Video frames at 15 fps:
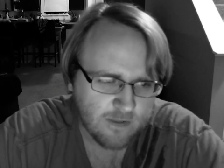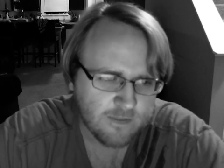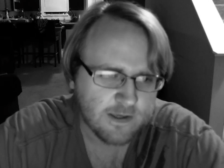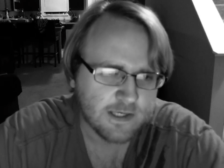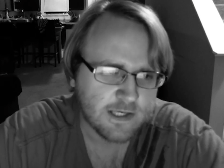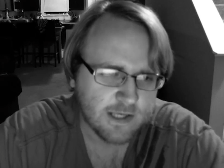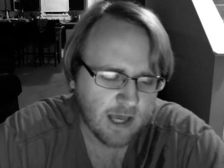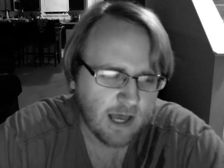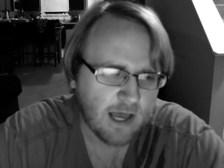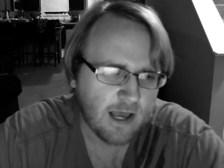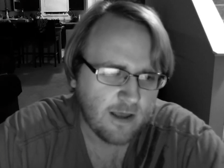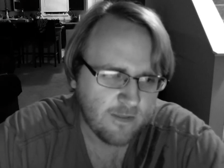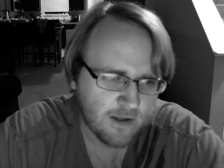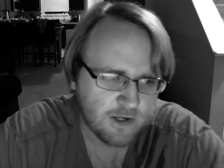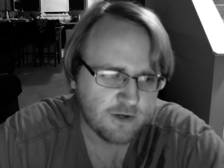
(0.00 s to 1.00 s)
and the
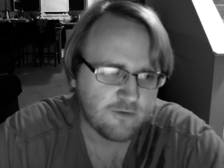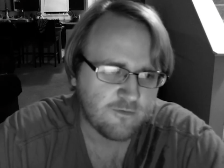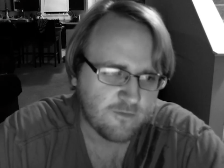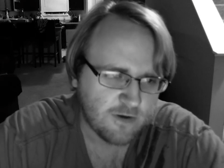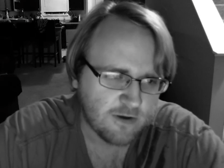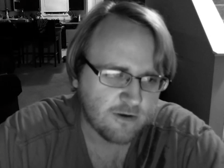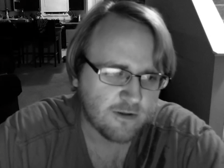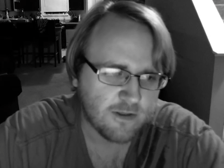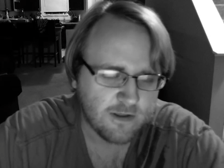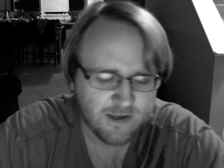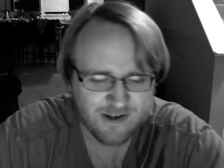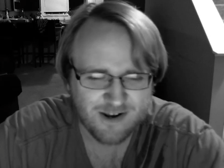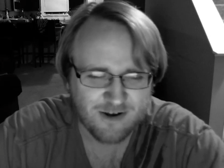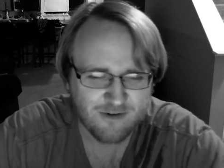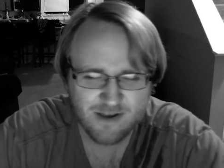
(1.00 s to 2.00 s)
sky that you fill,
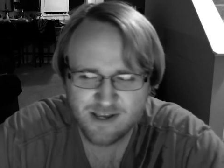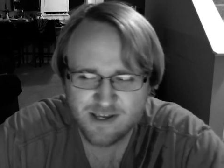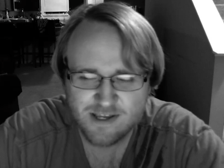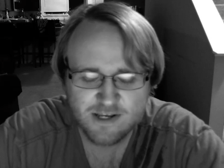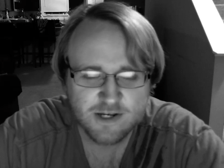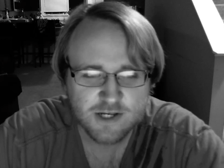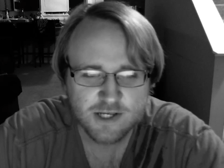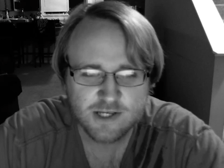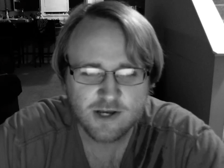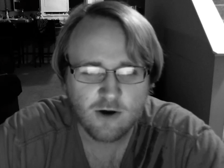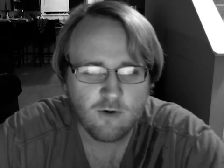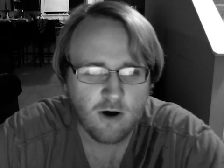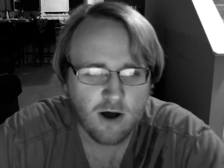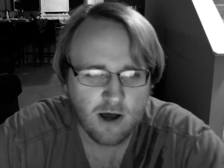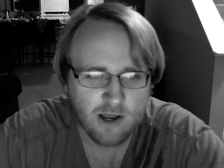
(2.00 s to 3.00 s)
it could just
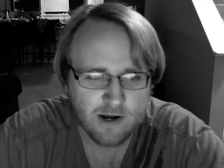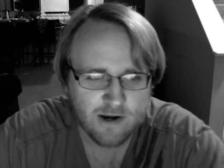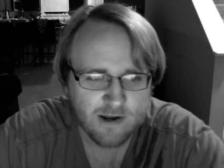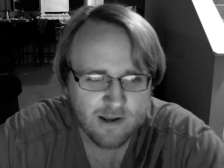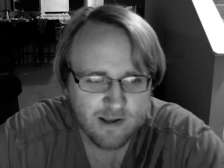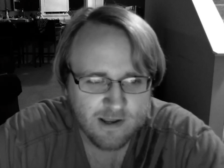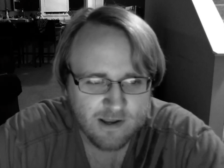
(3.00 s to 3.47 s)
go on